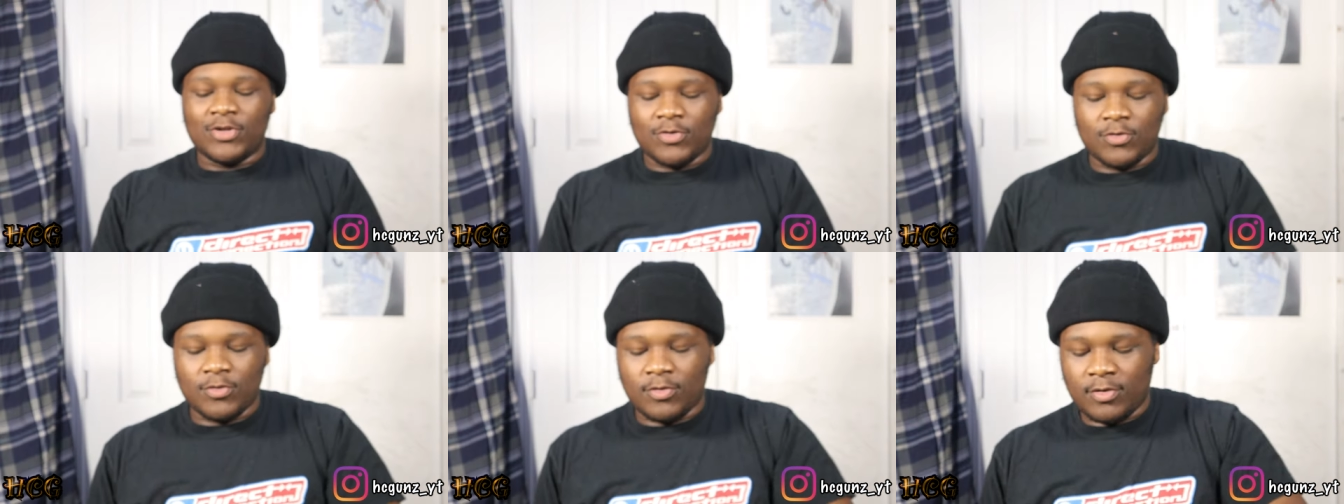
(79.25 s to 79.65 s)

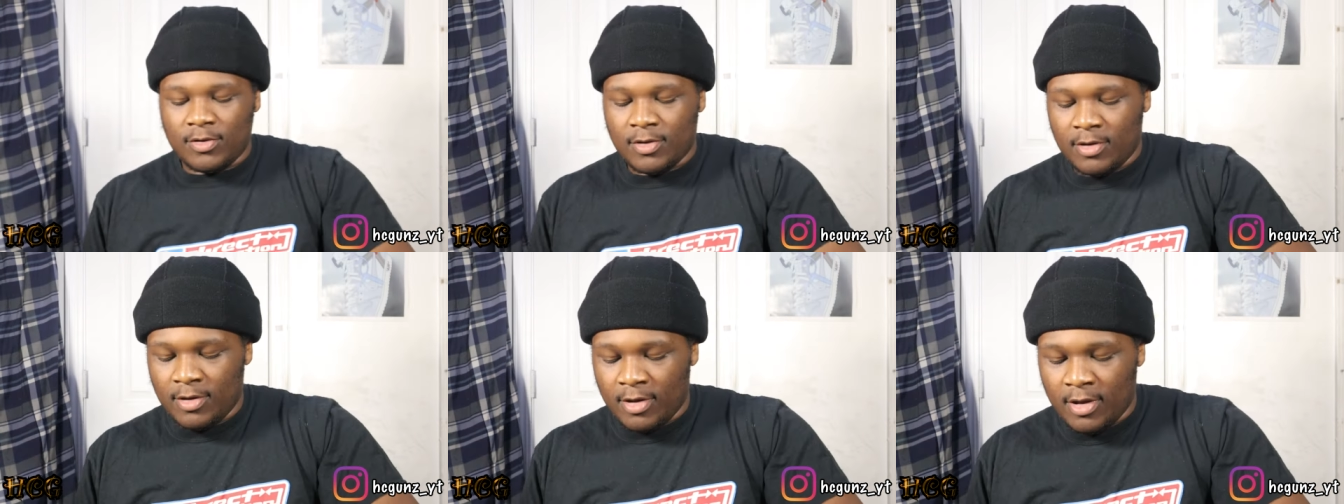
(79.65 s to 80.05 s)
do,
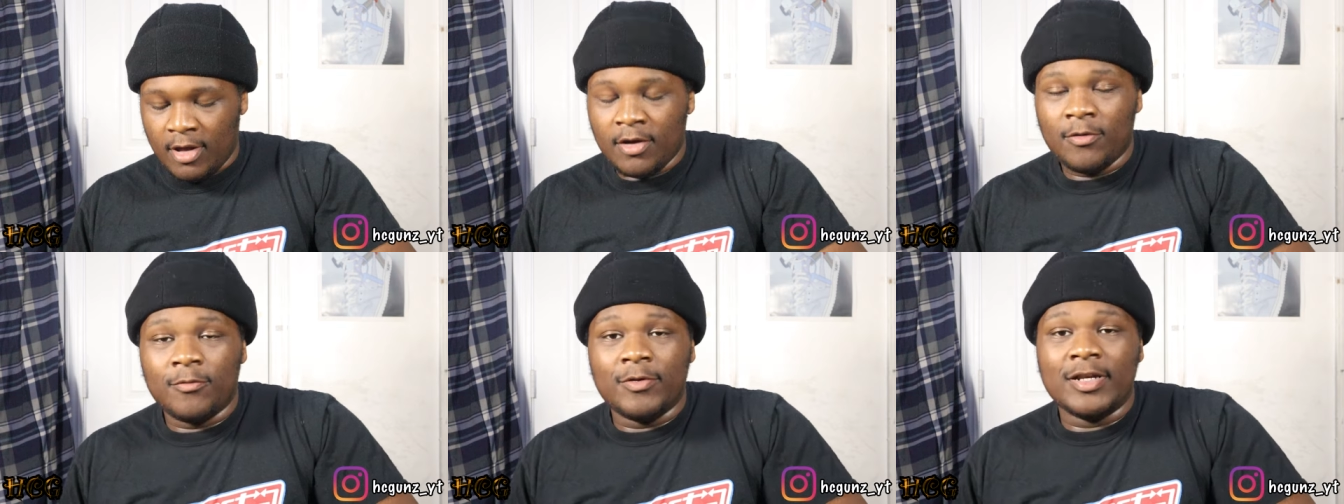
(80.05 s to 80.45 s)

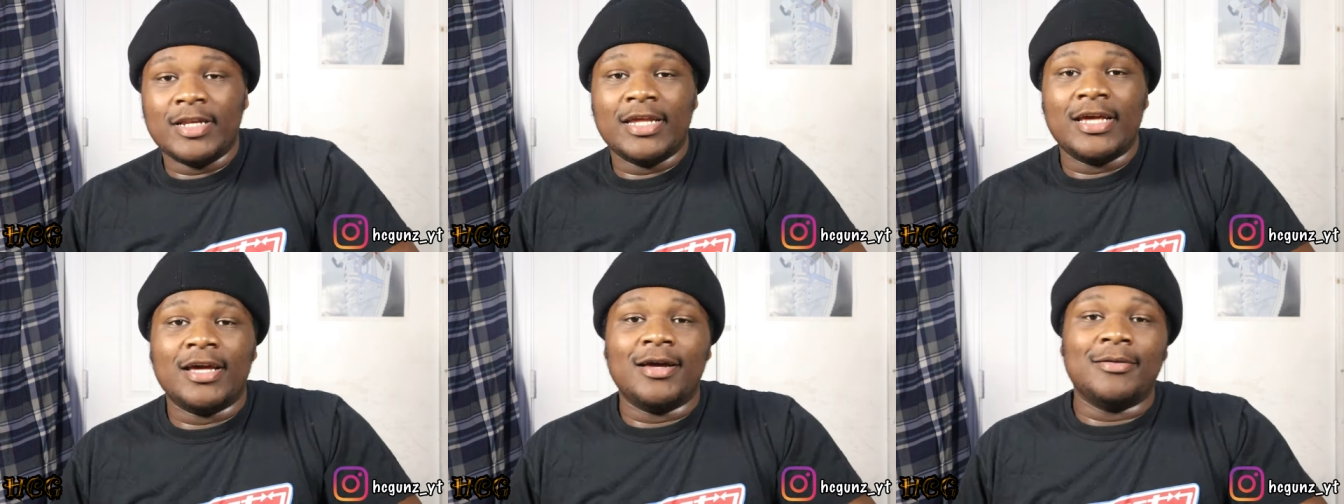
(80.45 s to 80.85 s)
we
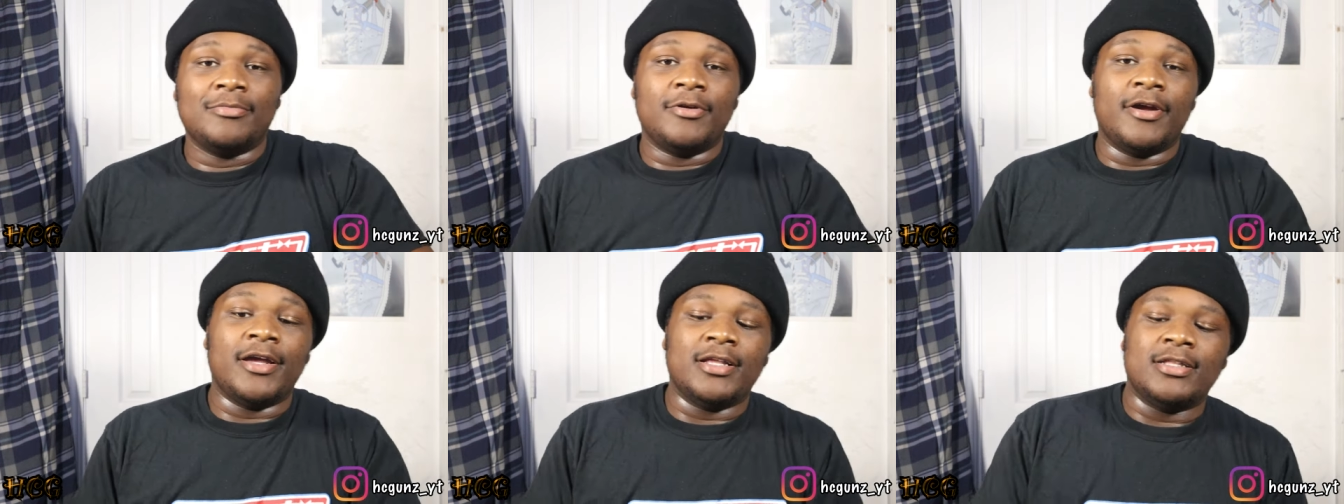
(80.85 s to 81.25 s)
did
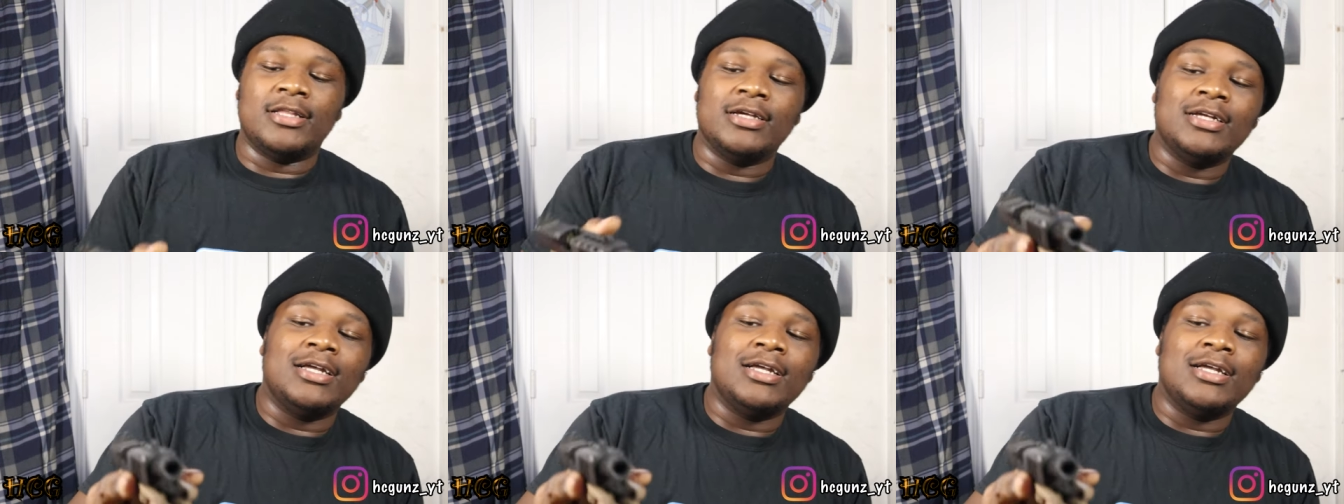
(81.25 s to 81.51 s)
upgrade the